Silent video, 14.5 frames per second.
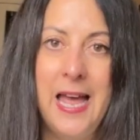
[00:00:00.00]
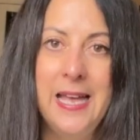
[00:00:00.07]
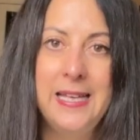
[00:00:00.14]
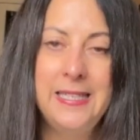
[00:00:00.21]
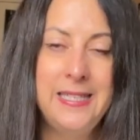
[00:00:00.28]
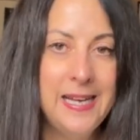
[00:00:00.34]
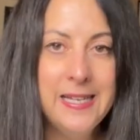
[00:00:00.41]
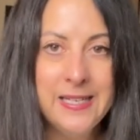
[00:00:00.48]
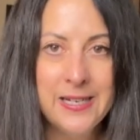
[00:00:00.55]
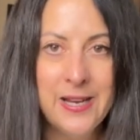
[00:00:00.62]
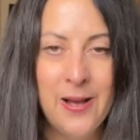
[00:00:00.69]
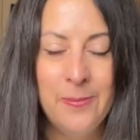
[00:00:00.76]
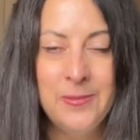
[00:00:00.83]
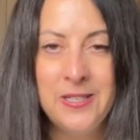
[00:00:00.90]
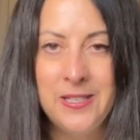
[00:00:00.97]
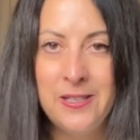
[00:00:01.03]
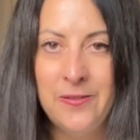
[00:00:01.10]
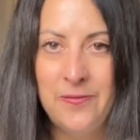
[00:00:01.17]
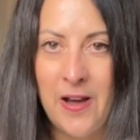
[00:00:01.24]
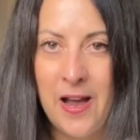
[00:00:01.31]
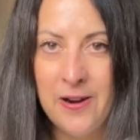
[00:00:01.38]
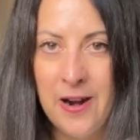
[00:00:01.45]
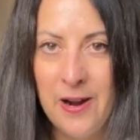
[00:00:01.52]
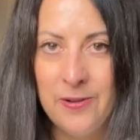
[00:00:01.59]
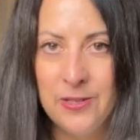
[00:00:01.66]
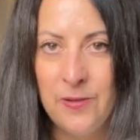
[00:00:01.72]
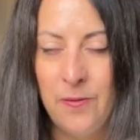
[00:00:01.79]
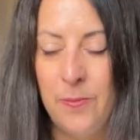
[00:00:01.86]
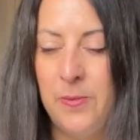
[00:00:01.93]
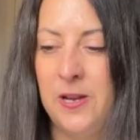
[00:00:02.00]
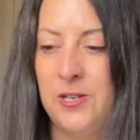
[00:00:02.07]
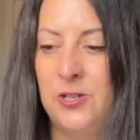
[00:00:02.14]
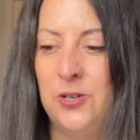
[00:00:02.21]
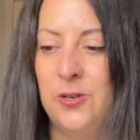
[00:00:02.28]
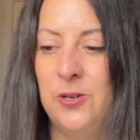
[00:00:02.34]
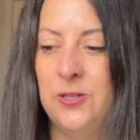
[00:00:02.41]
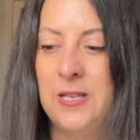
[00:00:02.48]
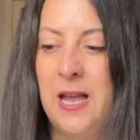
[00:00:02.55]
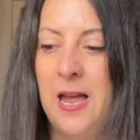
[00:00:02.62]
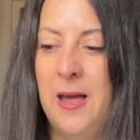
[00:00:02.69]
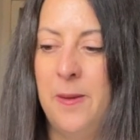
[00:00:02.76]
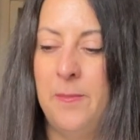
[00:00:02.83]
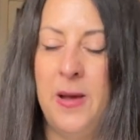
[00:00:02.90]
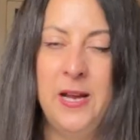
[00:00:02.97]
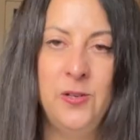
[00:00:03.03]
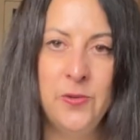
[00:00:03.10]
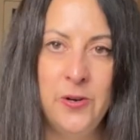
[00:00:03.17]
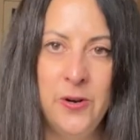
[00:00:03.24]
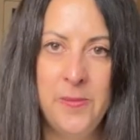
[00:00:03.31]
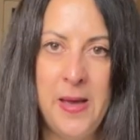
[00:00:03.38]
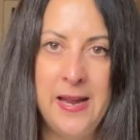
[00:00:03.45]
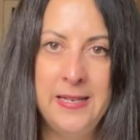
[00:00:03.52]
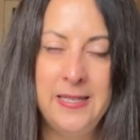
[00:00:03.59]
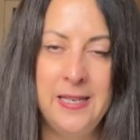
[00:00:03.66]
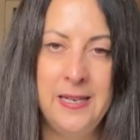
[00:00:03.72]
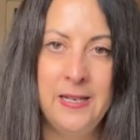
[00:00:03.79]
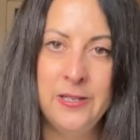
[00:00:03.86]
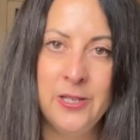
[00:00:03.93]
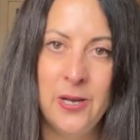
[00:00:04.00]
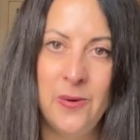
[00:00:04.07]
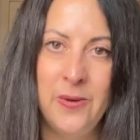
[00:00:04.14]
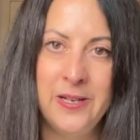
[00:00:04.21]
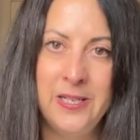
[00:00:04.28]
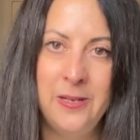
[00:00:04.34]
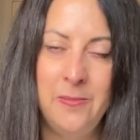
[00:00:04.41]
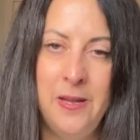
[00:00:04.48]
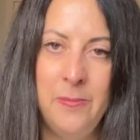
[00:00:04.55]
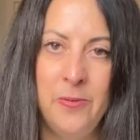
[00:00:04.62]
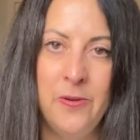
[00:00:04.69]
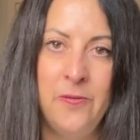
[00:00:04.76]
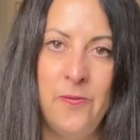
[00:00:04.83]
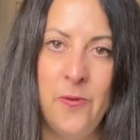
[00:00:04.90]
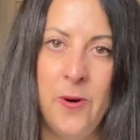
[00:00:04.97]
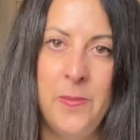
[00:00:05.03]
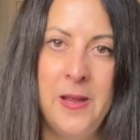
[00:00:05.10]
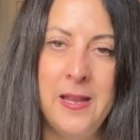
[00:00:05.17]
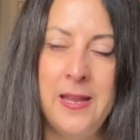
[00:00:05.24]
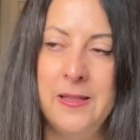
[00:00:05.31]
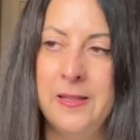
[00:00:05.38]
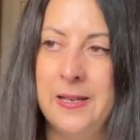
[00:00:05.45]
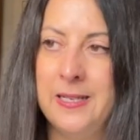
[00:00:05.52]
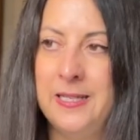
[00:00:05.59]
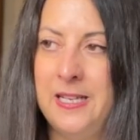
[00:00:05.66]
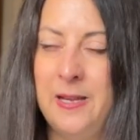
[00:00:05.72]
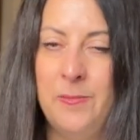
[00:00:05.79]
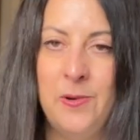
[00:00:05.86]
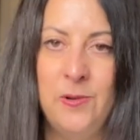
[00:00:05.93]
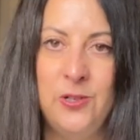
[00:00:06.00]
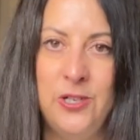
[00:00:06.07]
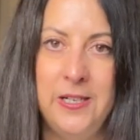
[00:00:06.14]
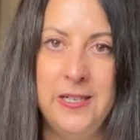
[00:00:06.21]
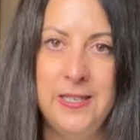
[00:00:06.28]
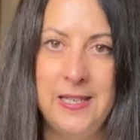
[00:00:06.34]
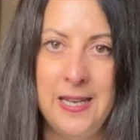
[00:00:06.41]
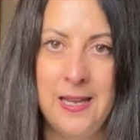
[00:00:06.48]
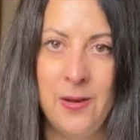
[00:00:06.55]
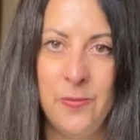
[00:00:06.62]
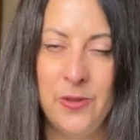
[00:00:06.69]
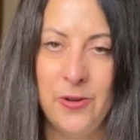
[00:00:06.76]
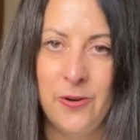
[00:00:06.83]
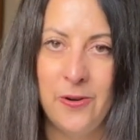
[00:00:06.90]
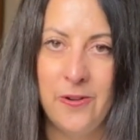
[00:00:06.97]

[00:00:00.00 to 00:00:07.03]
Santa comes to the firehouse for pictures. My daughter Madison is going to be performing in the gazebo. She's singing with her